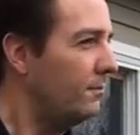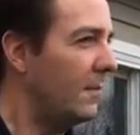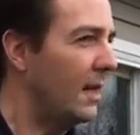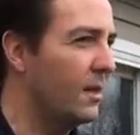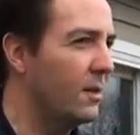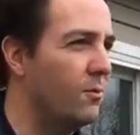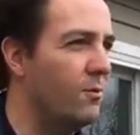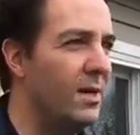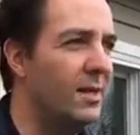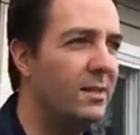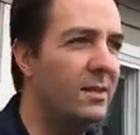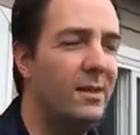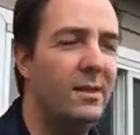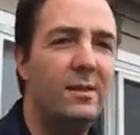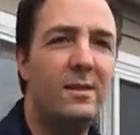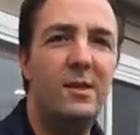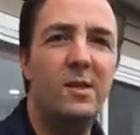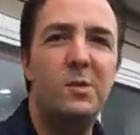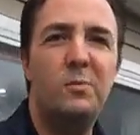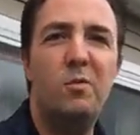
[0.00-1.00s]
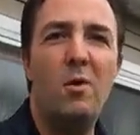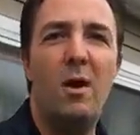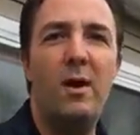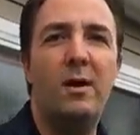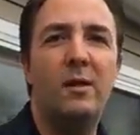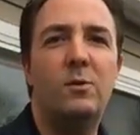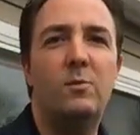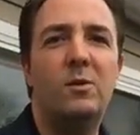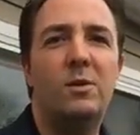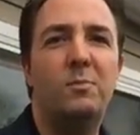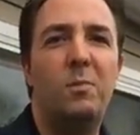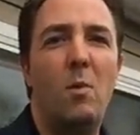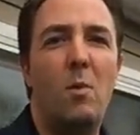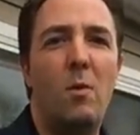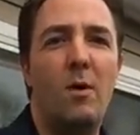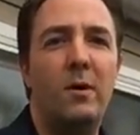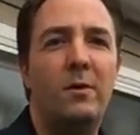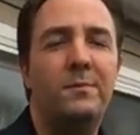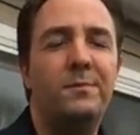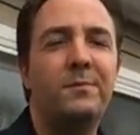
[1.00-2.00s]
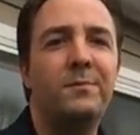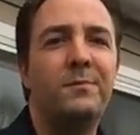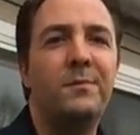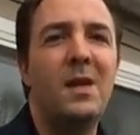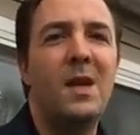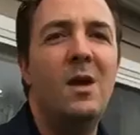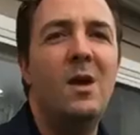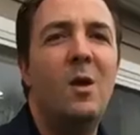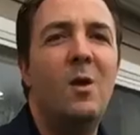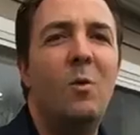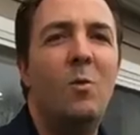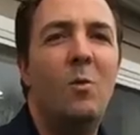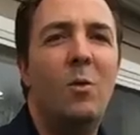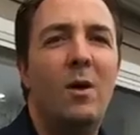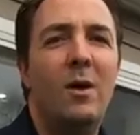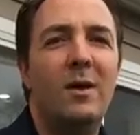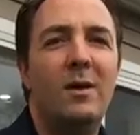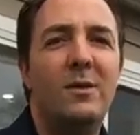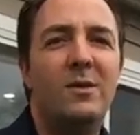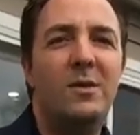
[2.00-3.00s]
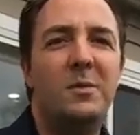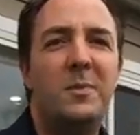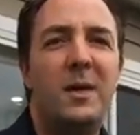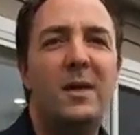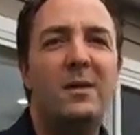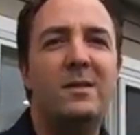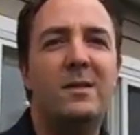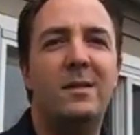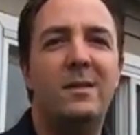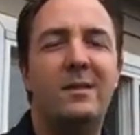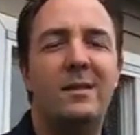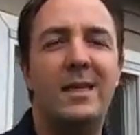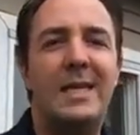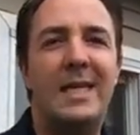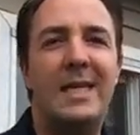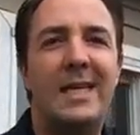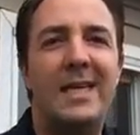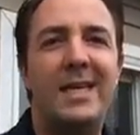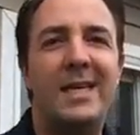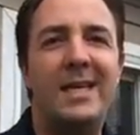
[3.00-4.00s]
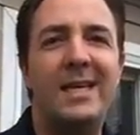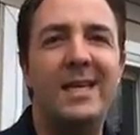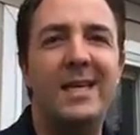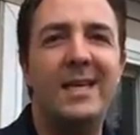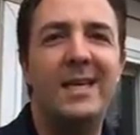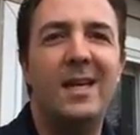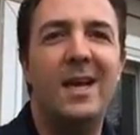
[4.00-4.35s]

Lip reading: the reason that this product was born was basically,